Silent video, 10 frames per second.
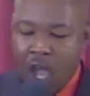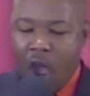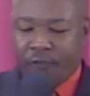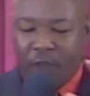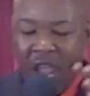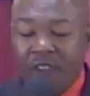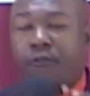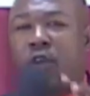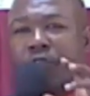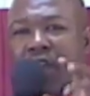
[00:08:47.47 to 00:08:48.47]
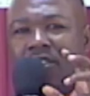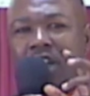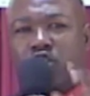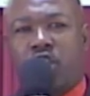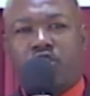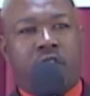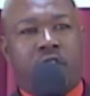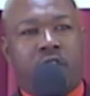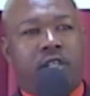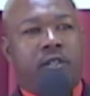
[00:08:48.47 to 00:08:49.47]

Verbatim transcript: of everything that Jesus said.